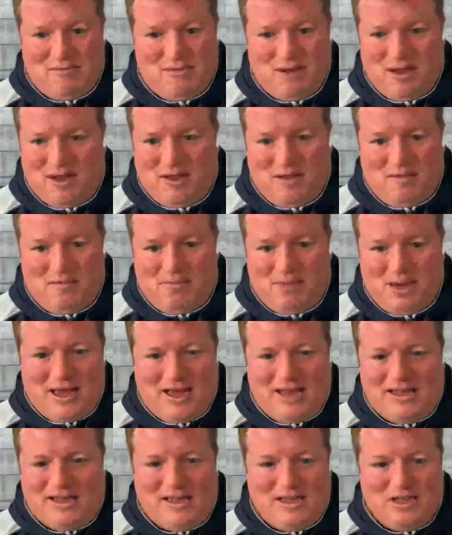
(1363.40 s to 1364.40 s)
uh,
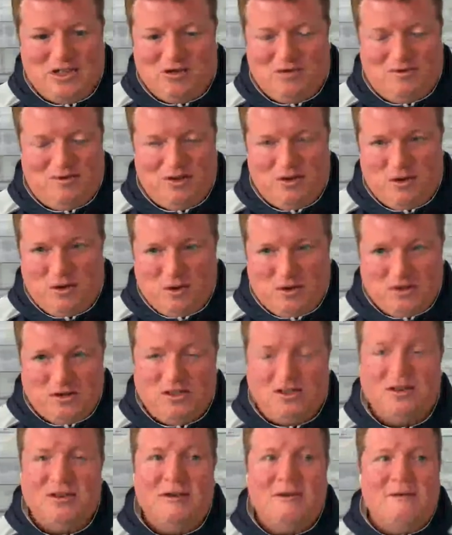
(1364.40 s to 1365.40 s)
PATs or field
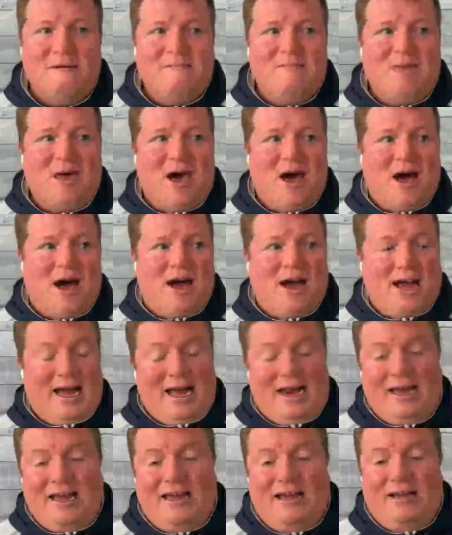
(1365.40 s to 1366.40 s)
goals, uh,
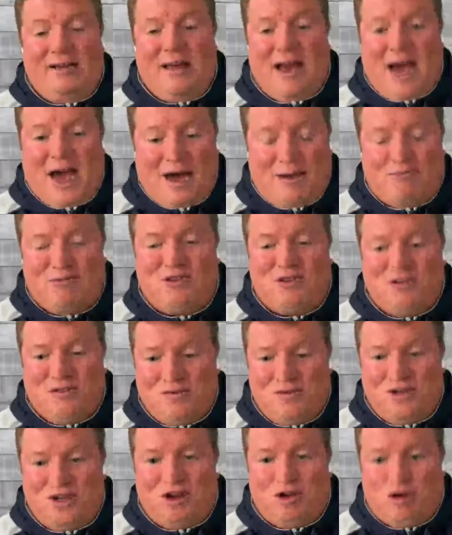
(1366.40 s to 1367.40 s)
and he
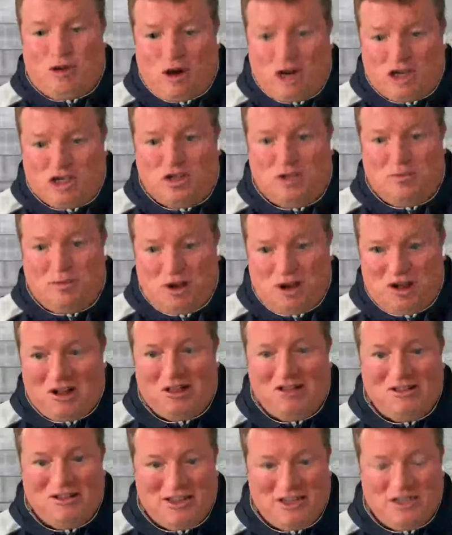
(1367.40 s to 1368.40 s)
absolutely crushed the
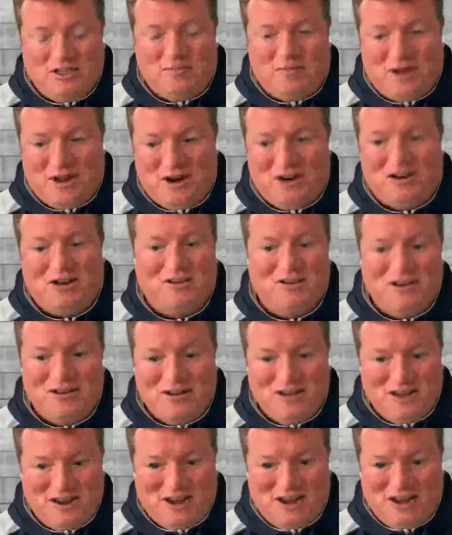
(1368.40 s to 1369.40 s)
ball as a punter.
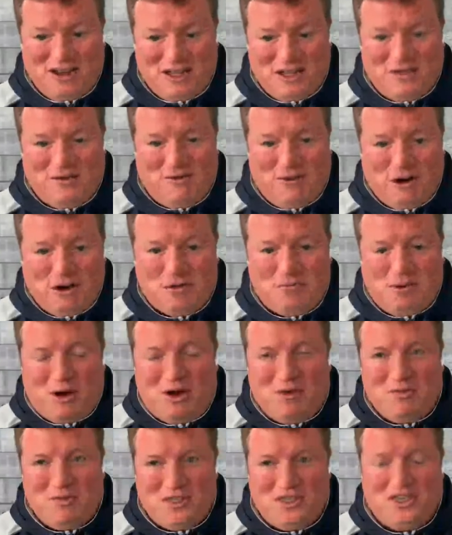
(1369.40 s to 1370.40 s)
Uh, his first
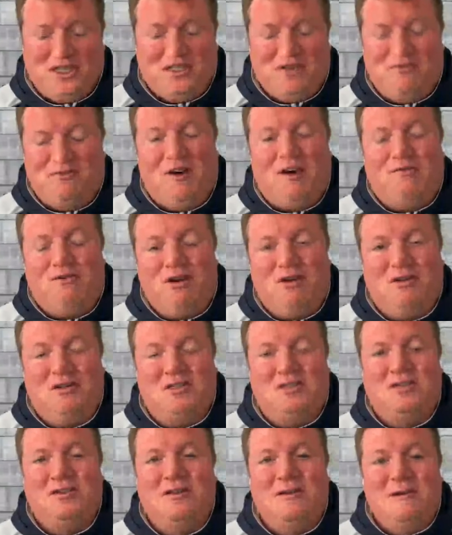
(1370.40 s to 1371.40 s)
punt was 65
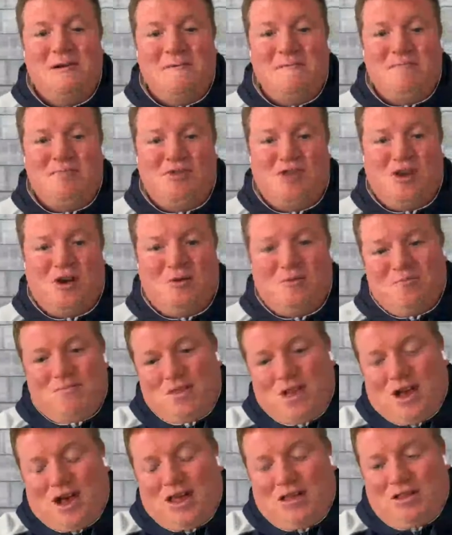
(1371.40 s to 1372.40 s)
yards. Yeah. So
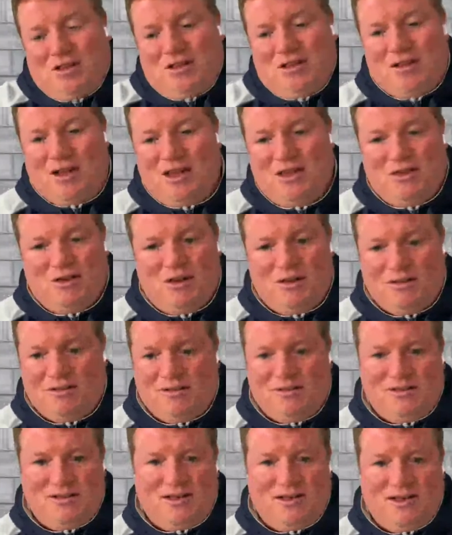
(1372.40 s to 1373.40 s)
no, I thought eh I thought
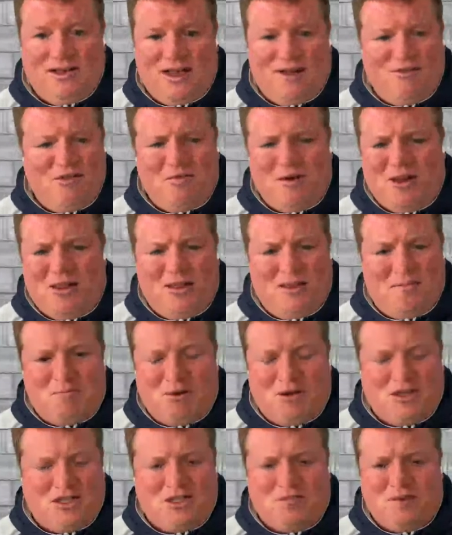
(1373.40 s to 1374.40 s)
uh, everybody that
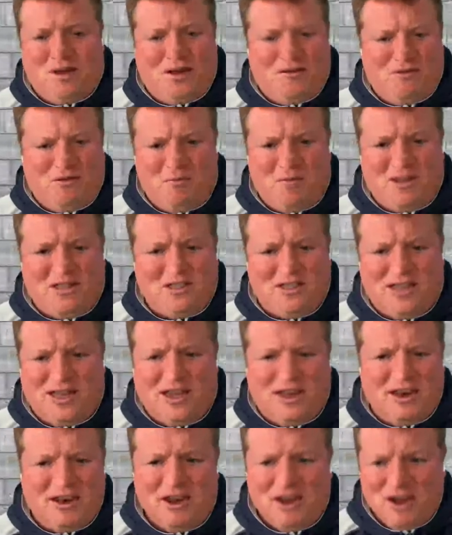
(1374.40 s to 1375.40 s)
participated for Penn
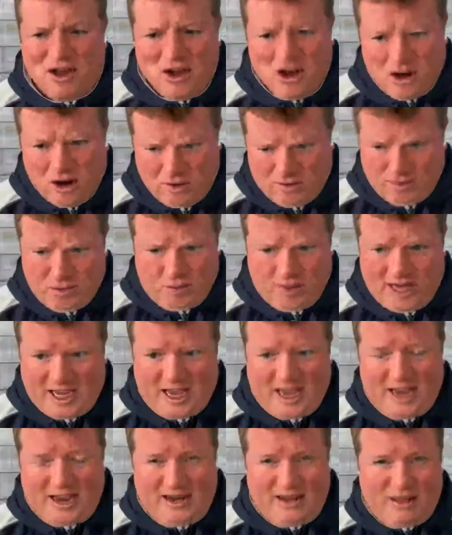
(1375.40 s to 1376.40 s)
State over the
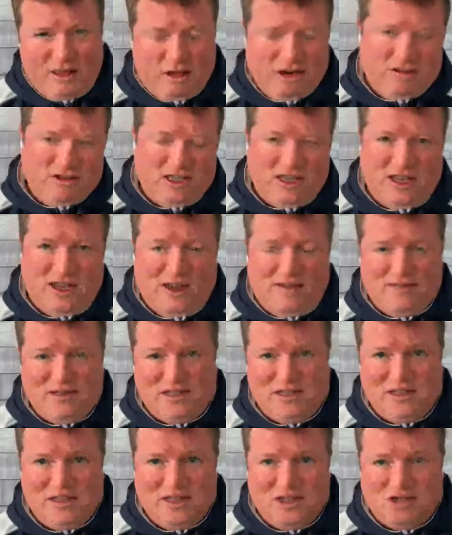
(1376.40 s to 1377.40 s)
weekend and Thursday,
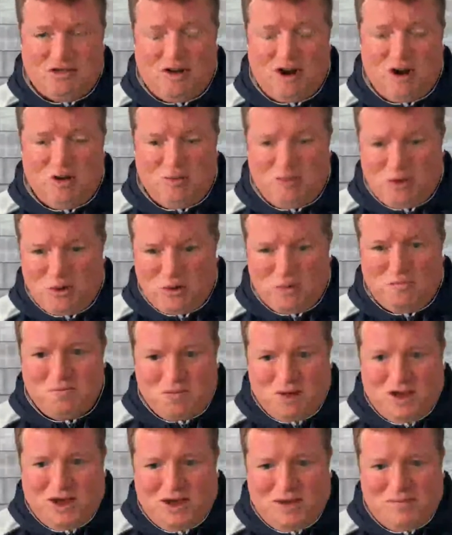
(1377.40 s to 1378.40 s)
obviously in the Shriner Bowl,
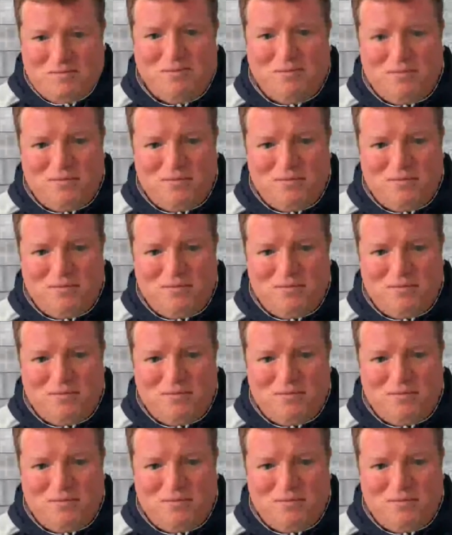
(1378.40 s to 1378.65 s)
uh,